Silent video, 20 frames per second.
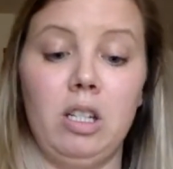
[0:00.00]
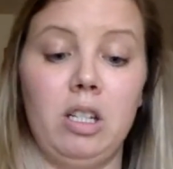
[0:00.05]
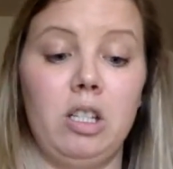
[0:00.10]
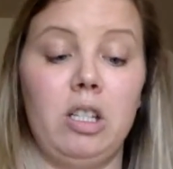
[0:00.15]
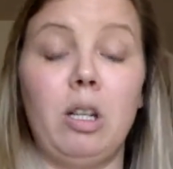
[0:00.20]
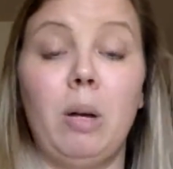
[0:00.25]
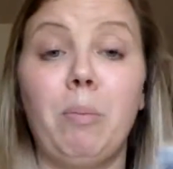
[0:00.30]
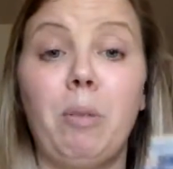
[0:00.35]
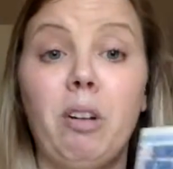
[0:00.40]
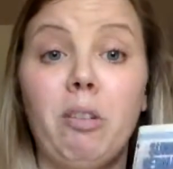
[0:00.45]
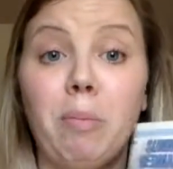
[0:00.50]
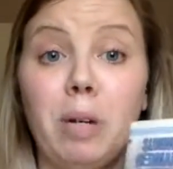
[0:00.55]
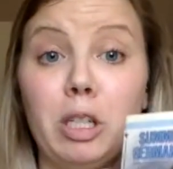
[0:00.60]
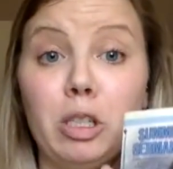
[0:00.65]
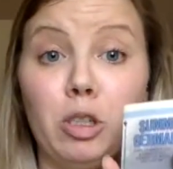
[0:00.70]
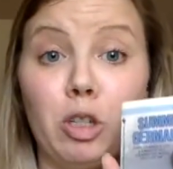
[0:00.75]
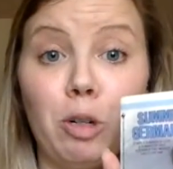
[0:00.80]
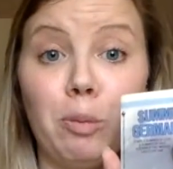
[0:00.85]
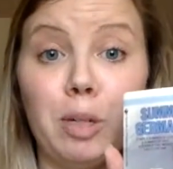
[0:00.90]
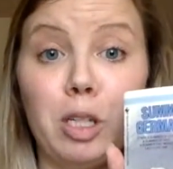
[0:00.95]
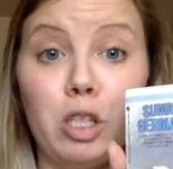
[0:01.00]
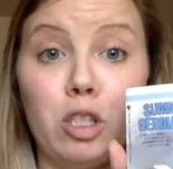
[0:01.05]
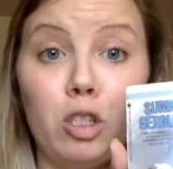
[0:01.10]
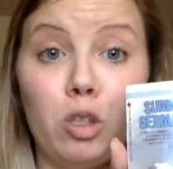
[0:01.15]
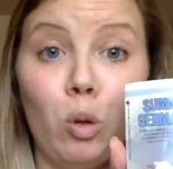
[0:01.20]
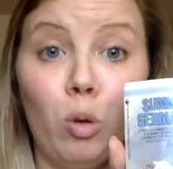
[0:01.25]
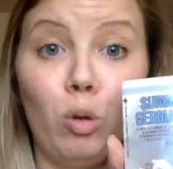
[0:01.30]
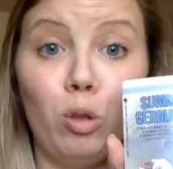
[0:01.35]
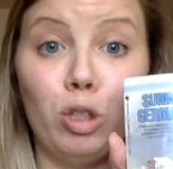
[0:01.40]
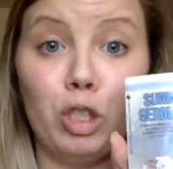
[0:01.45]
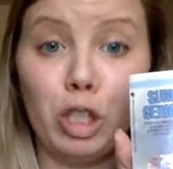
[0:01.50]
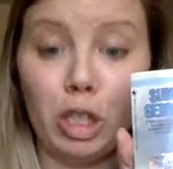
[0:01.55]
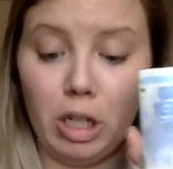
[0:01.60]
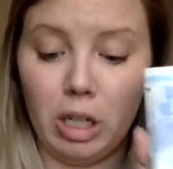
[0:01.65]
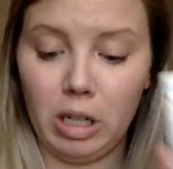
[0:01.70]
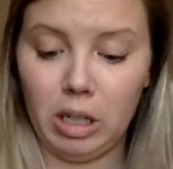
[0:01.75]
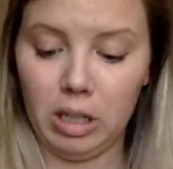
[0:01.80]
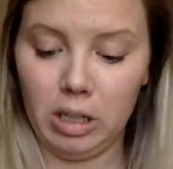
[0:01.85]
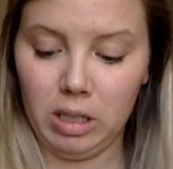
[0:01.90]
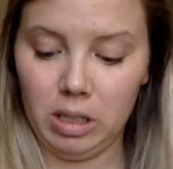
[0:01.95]
Summer of My German
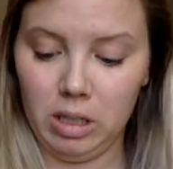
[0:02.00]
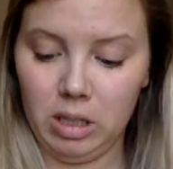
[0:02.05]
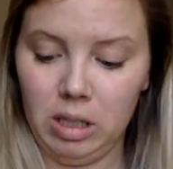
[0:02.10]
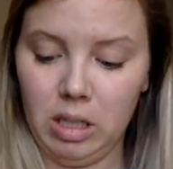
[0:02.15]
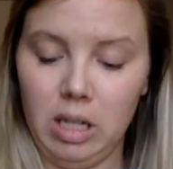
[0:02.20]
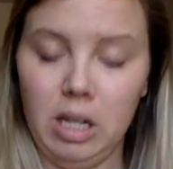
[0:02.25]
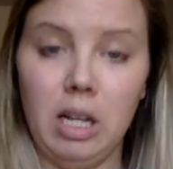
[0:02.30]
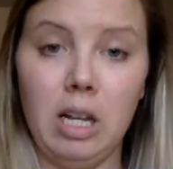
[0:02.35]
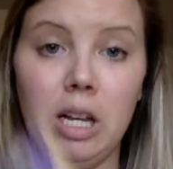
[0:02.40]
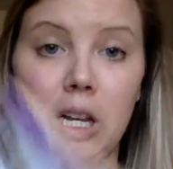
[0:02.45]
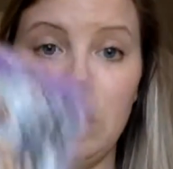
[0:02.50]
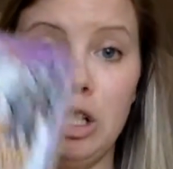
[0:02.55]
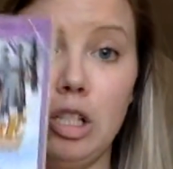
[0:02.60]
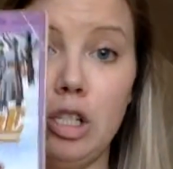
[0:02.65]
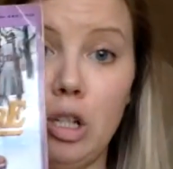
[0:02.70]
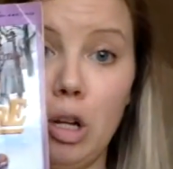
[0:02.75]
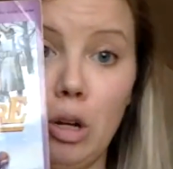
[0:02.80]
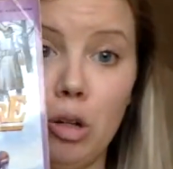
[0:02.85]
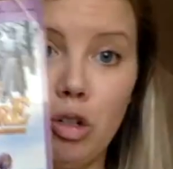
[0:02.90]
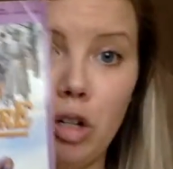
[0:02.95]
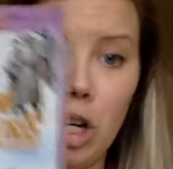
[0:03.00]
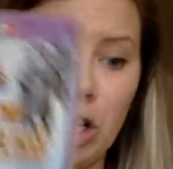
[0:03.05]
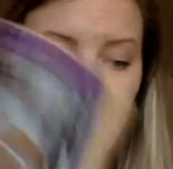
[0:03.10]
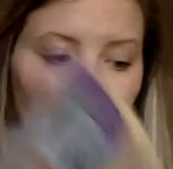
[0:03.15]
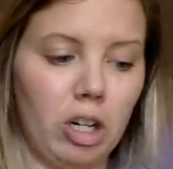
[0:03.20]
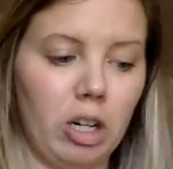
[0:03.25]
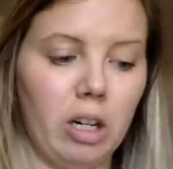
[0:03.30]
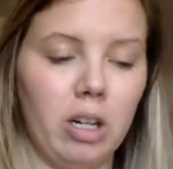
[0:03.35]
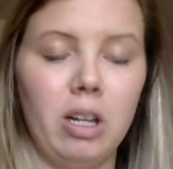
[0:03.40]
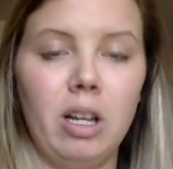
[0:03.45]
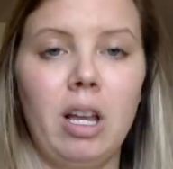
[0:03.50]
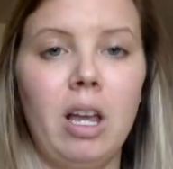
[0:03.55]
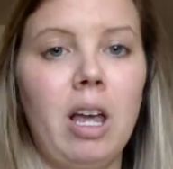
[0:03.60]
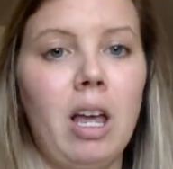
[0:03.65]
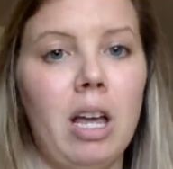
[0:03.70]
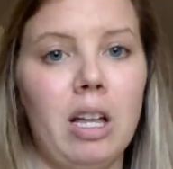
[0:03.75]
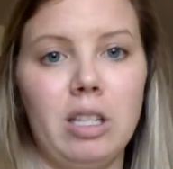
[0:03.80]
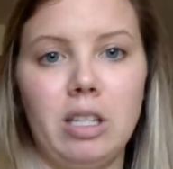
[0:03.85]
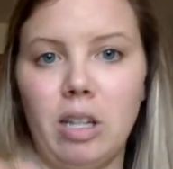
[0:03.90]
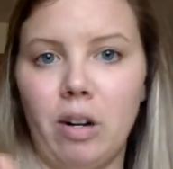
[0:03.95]
Soldier. And Snow Treasure.
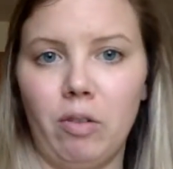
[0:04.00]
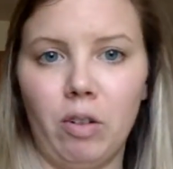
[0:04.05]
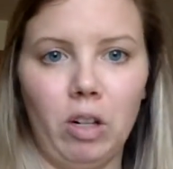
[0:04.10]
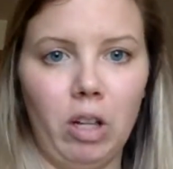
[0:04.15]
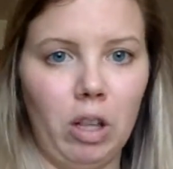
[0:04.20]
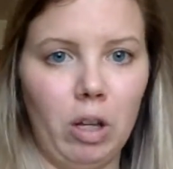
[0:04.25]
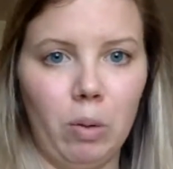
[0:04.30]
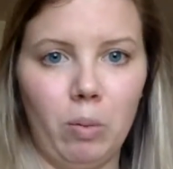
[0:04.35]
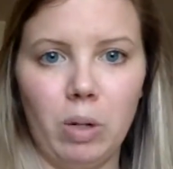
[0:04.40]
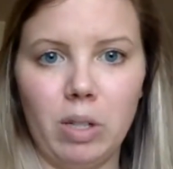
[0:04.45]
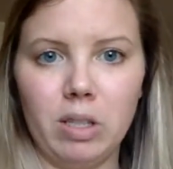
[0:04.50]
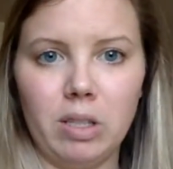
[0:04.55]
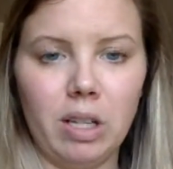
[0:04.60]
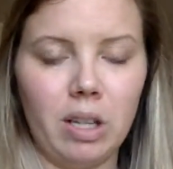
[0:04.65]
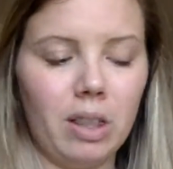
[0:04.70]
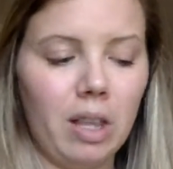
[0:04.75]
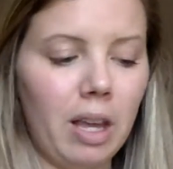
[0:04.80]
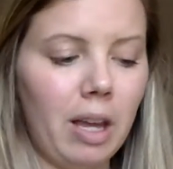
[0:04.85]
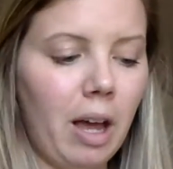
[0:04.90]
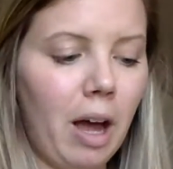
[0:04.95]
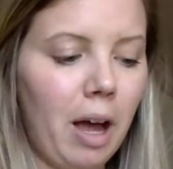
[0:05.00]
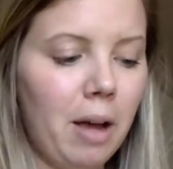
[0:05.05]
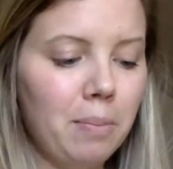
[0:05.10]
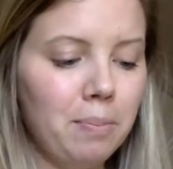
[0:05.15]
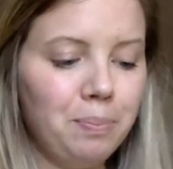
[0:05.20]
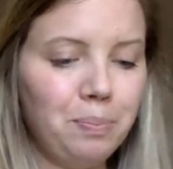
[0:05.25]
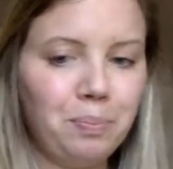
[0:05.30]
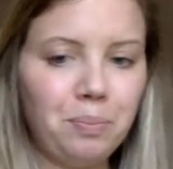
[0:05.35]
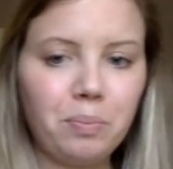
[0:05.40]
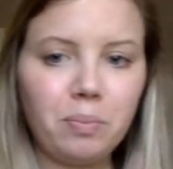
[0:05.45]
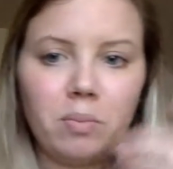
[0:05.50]
And several other ones that they got.